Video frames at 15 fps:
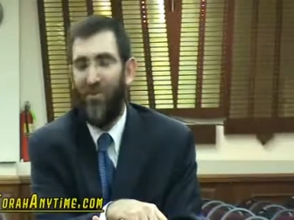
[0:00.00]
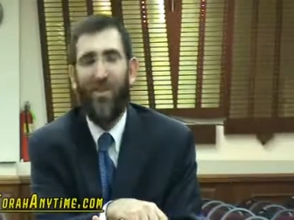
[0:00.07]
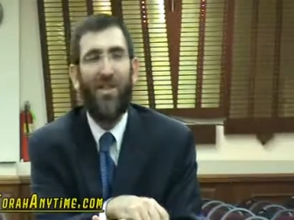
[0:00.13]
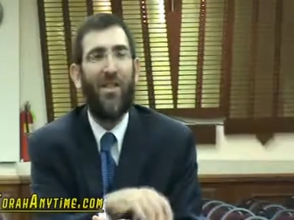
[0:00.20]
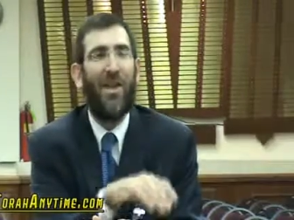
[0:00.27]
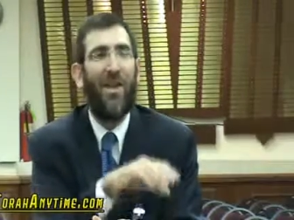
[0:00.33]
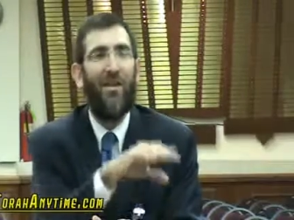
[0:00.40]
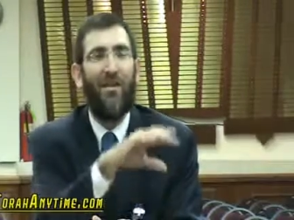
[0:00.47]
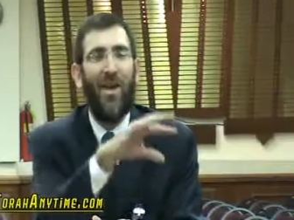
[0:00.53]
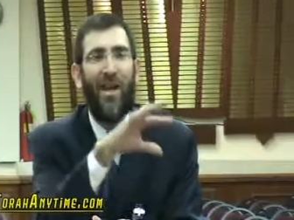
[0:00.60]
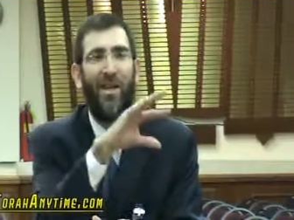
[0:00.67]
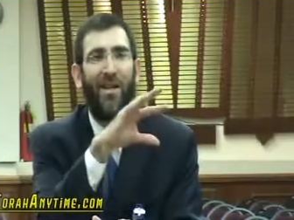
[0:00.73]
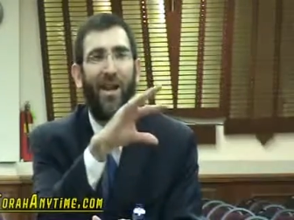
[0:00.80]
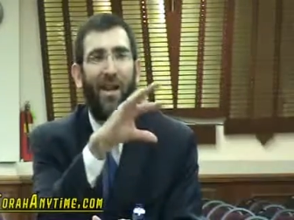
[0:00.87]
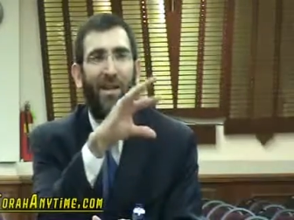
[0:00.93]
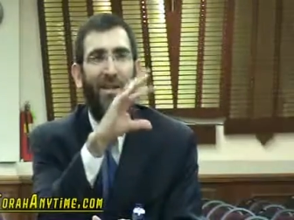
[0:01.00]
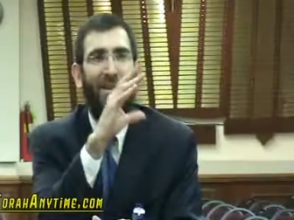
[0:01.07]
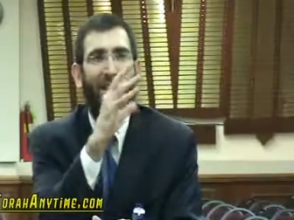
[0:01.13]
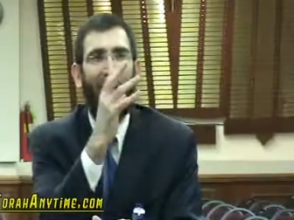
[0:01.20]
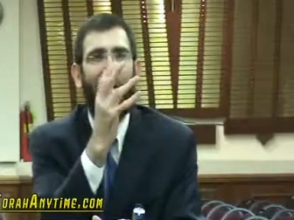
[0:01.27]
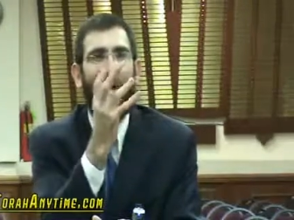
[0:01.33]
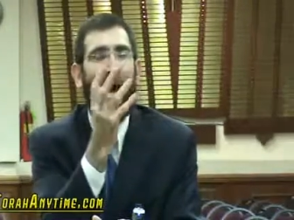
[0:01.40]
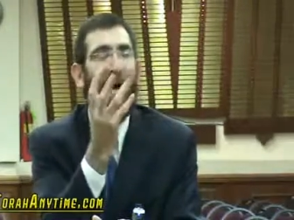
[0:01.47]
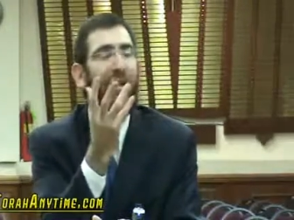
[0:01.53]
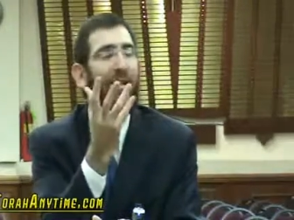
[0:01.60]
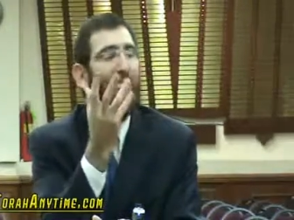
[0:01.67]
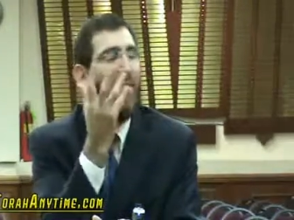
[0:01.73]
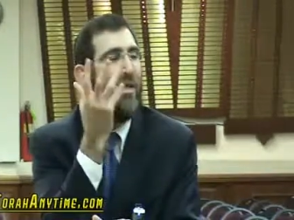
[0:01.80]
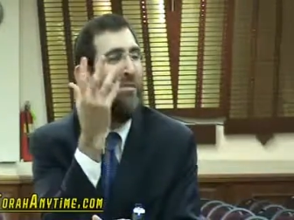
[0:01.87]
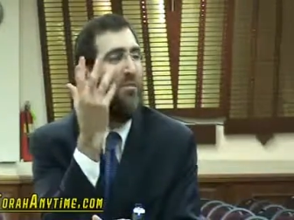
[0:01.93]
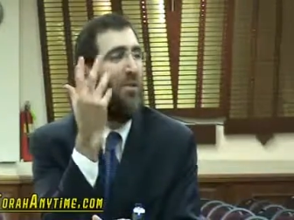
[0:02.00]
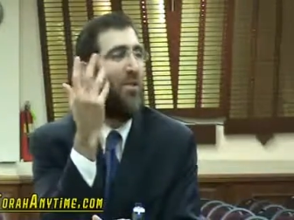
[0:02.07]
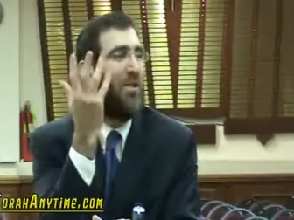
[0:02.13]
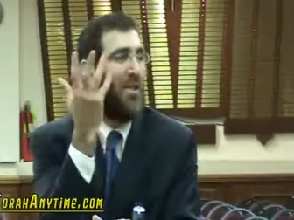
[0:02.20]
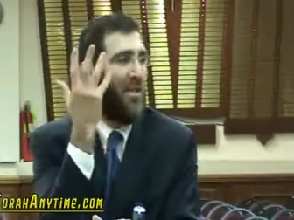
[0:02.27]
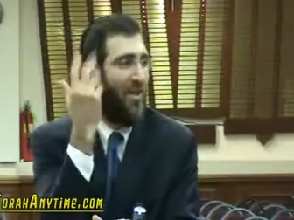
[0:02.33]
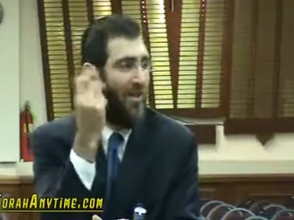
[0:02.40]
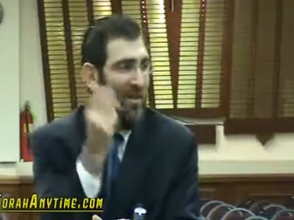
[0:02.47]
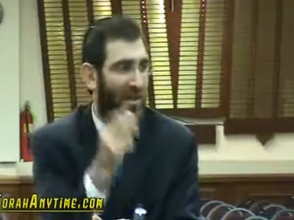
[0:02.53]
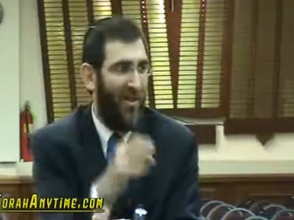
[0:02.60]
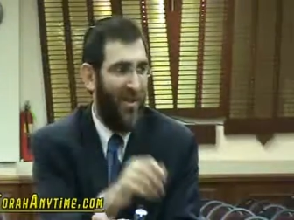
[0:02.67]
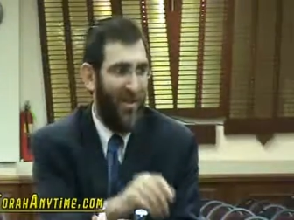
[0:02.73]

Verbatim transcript: They're just a, a, a anonymous person.